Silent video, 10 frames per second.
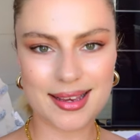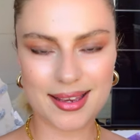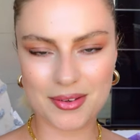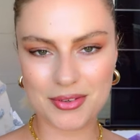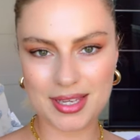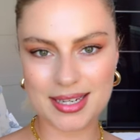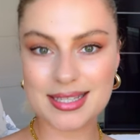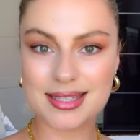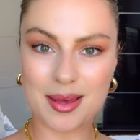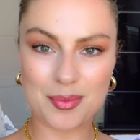I have here
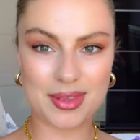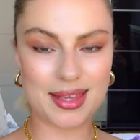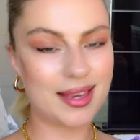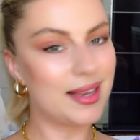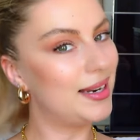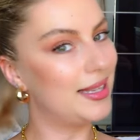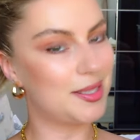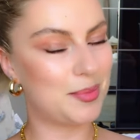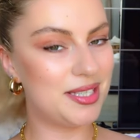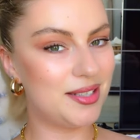something a little bit